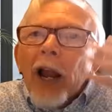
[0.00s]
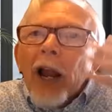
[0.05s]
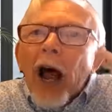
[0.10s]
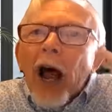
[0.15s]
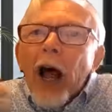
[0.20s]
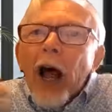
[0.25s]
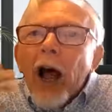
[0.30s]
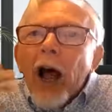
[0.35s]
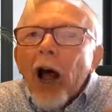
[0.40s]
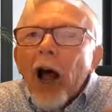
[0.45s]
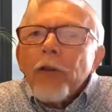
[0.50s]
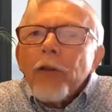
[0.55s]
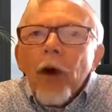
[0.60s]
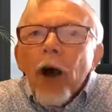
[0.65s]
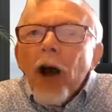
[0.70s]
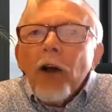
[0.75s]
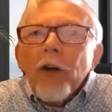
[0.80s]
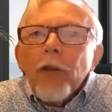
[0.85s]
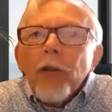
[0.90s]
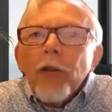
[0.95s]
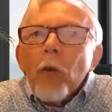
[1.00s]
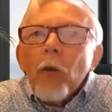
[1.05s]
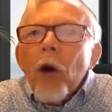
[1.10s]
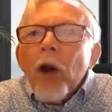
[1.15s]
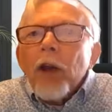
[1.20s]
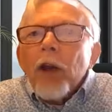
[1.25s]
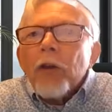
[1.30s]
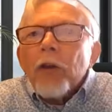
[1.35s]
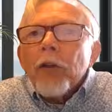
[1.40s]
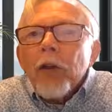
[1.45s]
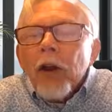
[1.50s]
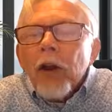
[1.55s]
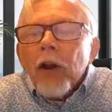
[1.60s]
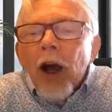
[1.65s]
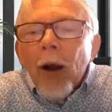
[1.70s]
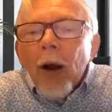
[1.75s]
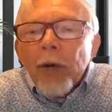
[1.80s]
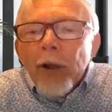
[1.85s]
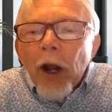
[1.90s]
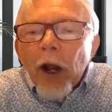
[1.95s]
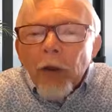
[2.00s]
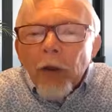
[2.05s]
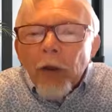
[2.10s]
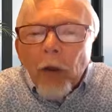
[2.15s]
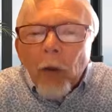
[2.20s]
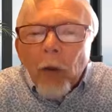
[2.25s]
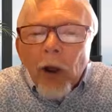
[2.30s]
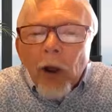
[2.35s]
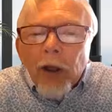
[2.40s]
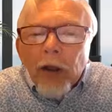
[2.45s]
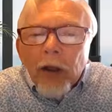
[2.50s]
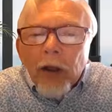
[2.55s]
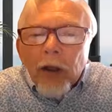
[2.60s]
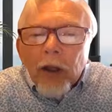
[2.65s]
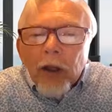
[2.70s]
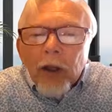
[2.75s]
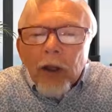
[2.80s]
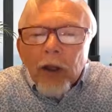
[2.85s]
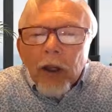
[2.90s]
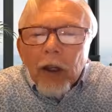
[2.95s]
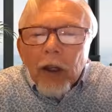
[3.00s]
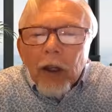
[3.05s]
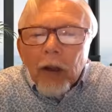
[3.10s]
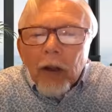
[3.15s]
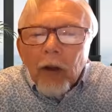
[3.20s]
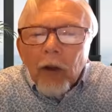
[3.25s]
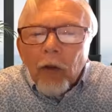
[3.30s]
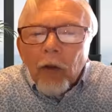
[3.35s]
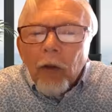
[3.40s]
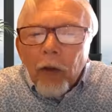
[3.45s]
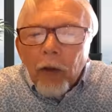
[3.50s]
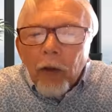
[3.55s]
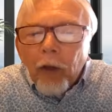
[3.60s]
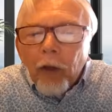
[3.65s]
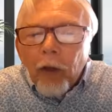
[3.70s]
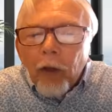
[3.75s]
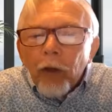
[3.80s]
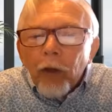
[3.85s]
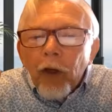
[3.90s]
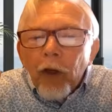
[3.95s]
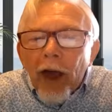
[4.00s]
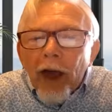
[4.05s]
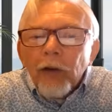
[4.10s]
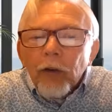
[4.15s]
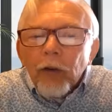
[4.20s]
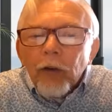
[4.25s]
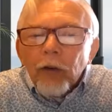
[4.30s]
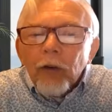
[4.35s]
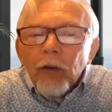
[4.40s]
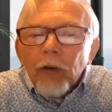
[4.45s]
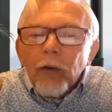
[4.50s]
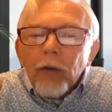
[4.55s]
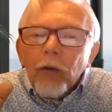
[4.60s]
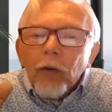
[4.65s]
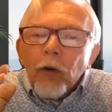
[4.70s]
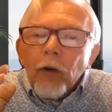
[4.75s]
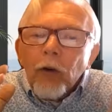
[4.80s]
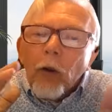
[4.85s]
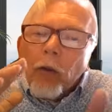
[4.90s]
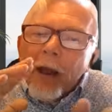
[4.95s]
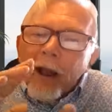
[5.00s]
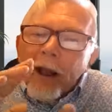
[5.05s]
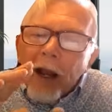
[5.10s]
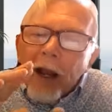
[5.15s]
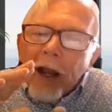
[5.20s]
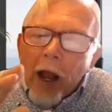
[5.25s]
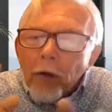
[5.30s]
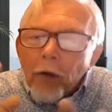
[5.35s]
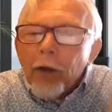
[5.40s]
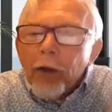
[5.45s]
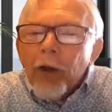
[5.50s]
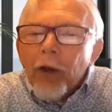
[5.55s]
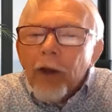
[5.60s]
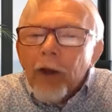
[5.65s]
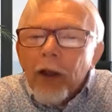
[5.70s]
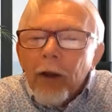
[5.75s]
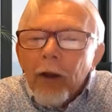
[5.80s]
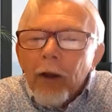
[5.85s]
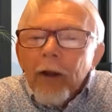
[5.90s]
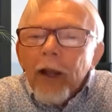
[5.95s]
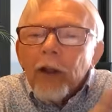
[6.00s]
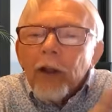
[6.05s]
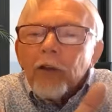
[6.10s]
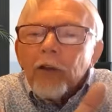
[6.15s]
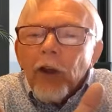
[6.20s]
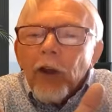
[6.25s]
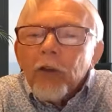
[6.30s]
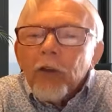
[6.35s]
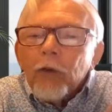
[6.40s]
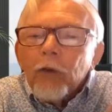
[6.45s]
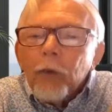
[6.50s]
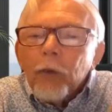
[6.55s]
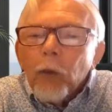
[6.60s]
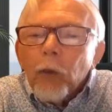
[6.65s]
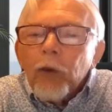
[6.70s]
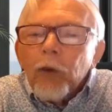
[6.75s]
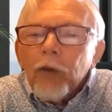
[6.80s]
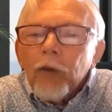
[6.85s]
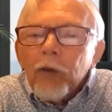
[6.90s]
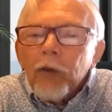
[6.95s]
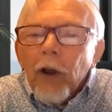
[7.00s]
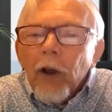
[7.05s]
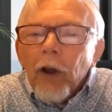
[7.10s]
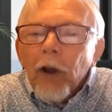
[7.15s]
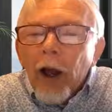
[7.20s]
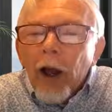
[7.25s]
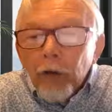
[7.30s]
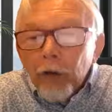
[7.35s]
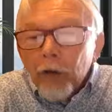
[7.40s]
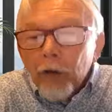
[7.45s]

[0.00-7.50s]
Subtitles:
but either way, I mean, either way, that that kind of thing is was I